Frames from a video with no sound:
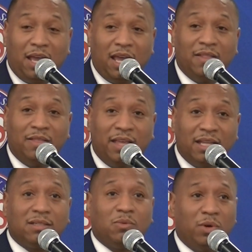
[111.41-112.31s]
And
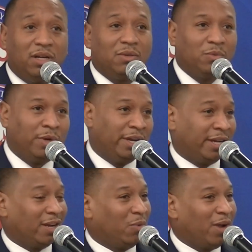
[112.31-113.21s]
that's what we,
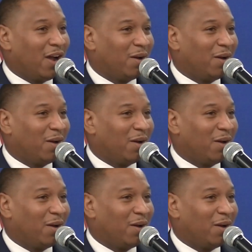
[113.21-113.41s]
we are